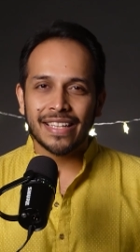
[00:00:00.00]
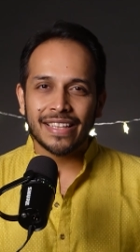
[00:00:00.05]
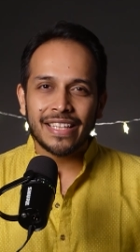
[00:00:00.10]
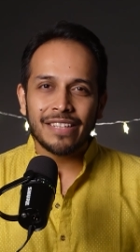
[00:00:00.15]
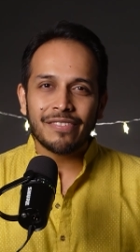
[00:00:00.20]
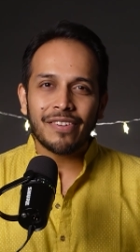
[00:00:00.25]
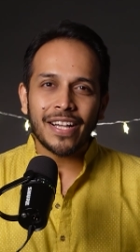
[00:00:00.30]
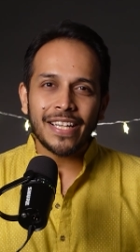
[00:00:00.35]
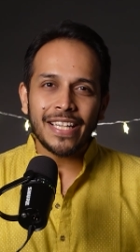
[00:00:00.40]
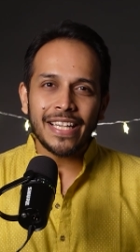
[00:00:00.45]

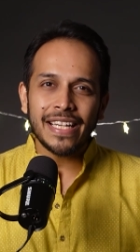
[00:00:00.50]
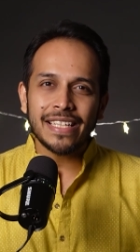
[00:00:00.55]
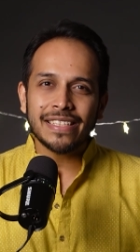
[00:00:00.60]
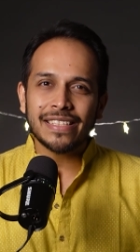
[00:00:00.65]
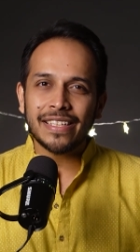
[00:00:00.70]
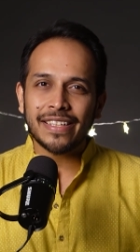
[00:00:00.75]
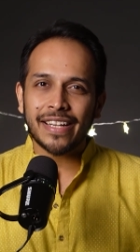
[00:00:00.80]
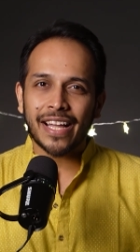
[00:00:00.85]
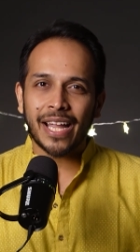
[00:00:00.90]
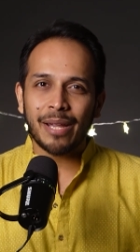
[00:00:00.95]
Diwali is
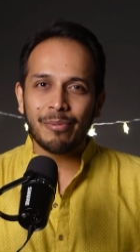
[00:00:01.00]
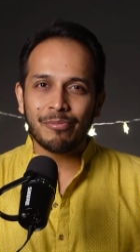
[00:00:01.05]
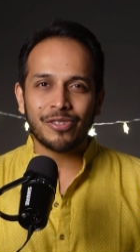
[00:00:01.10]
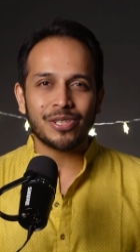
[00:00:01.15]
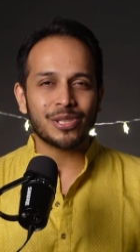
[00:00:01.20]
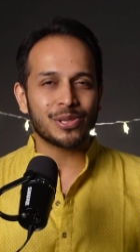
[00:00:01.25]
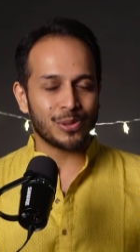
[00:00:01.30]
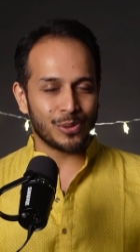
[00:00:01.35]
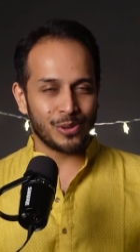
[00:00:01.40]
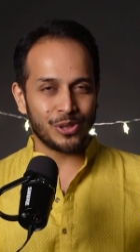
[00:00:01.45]
a time for
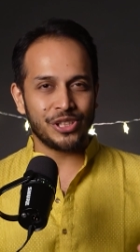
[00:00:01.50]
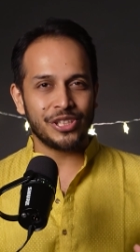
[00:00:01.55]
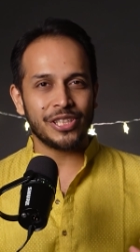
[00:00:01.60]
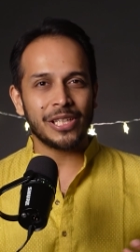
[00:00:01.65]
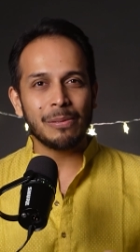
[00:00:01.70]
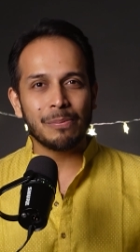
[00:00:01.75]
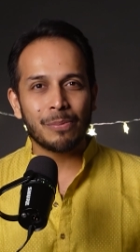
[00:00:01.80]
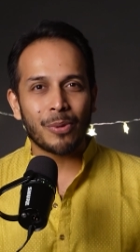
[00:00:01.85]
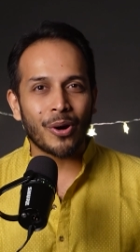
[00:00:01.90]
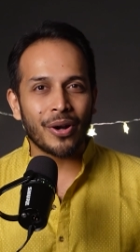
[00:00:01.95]

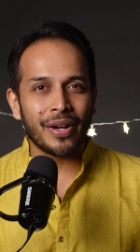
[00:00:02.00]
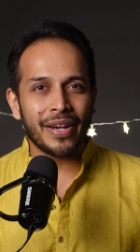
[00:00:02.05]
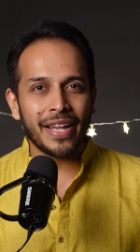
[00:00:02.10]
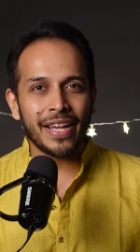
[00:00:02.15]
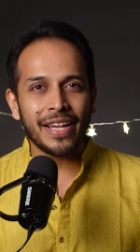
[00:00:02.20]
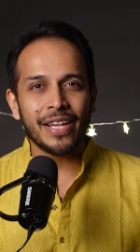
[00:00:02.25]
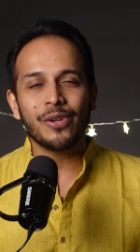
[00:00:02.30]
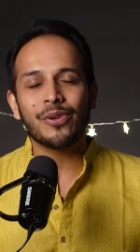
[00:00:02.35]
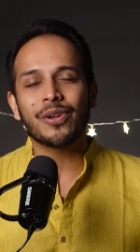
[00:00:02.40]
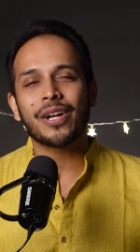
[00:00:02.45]
social
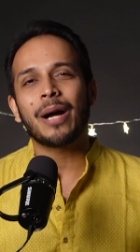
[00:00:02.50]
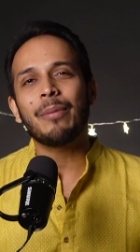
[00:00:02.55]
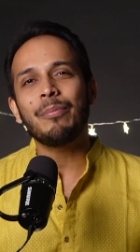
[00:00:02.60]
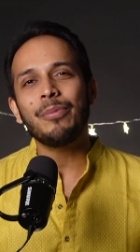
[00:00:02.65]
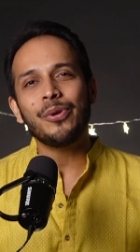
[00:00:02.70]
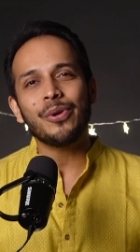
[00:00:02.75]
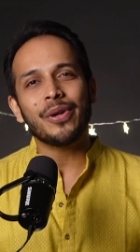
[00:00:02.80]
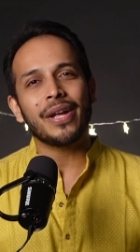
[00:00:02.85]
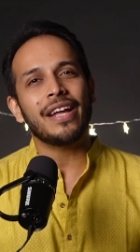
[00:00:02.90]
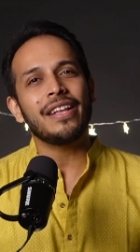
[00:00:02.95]
bonding. You come
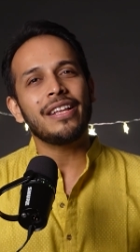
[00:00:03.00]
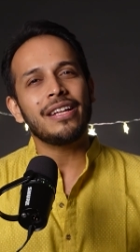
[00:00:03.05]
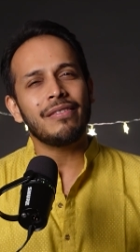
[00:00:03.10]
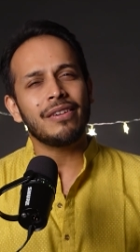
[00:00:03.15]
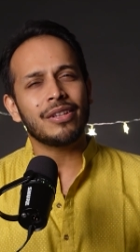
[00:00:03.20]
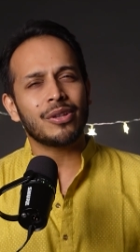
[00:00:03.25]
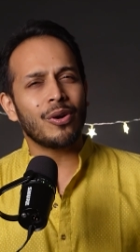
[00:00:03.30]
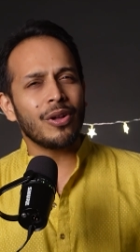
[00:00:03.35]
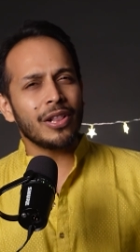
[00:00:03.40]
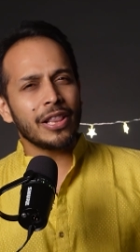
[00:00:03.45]
together
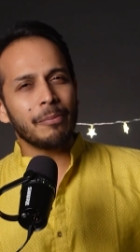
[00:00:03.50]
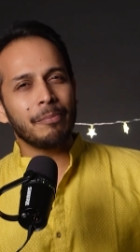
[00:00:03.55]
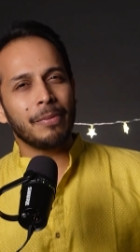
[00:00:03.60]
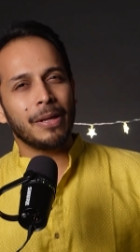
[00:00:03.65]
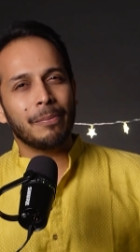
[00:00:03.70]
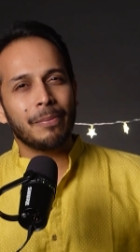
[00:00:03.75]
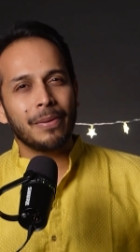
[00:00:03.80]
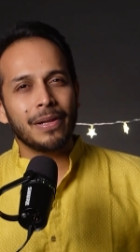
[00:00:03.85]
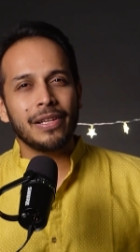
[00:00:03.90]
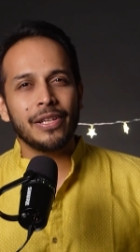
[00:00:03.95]
with all the
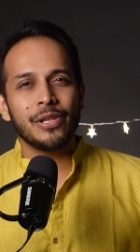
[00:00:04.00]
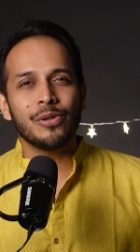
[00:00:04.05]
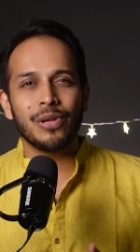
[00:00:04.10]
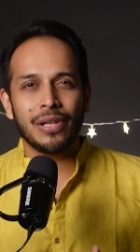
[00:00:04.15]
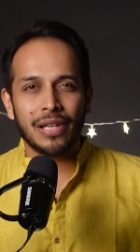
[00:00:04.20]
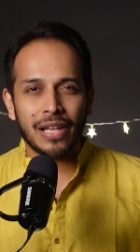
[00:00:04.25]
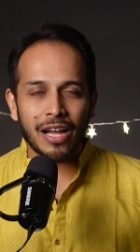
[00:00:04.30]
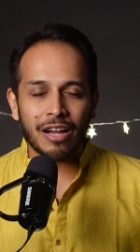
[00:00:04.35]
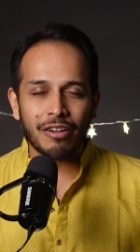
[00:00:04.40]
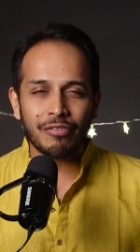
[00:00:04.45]
people you
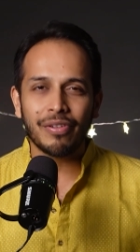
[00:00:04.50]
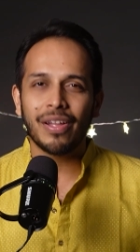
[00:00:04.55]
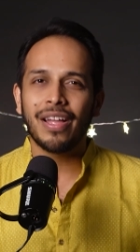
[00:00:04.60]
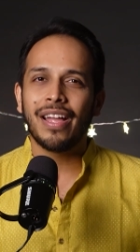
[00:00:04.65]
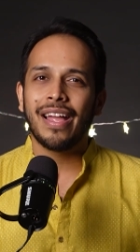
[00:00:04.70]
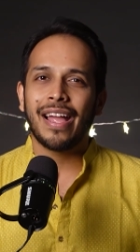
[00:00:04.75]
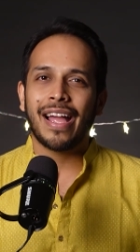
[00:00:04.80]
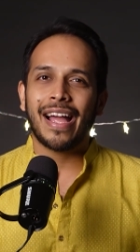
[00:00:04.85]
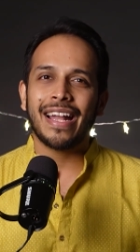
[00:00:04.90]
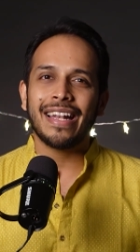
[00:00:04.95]

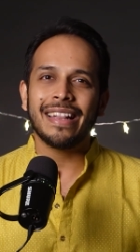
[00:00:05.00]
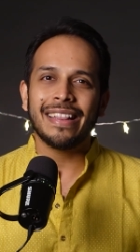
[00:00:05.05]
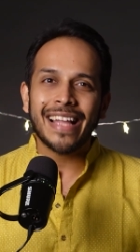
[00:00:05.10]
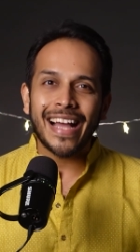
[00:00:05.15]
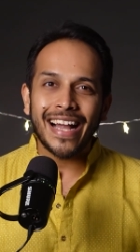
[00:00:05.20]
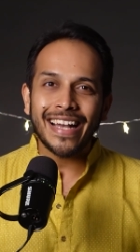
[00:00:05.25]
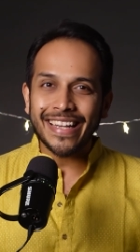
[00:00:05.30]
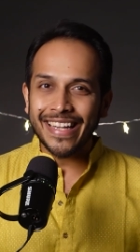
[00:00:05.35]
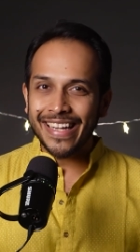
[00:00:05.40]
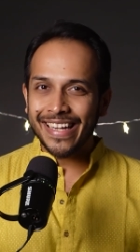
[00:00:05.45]
love and
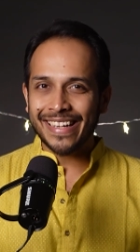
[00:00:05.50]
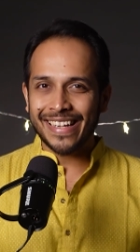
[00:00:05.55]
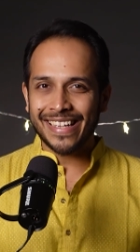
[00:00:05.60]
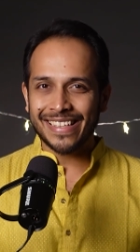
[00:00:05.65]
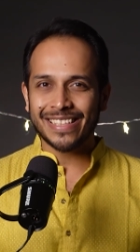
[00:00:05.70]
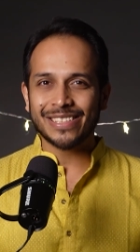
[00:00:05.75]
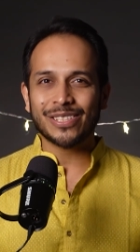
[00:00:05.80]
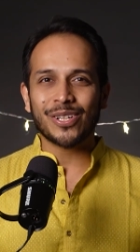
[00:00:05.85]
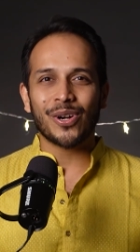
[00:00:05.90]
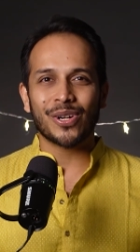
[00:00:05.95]
that
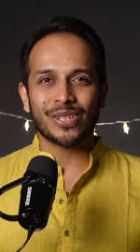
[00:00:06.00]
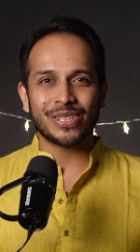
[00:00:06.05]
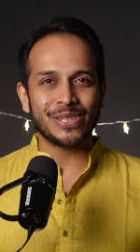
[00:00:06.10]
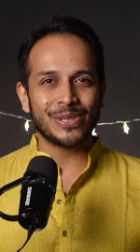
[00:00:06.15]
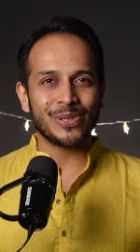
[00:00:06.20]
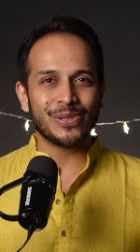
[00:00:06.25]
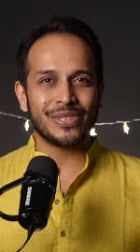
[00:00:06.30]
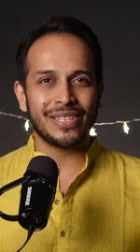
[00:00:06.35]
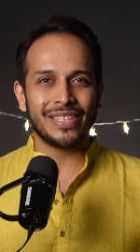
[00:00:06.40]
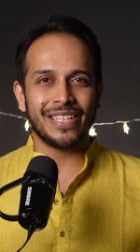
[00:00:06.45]
increases
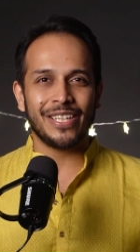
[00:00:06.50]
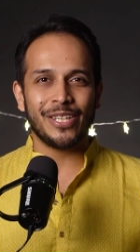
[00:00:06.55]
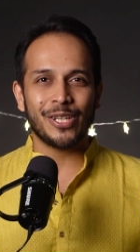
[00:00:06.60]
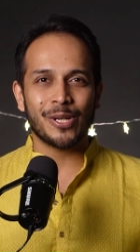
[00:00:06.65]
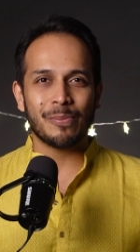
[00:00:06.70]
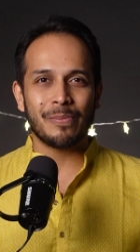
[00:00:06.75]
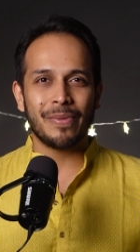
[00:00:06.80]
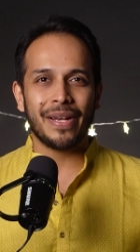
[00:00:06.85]
oxytocin in your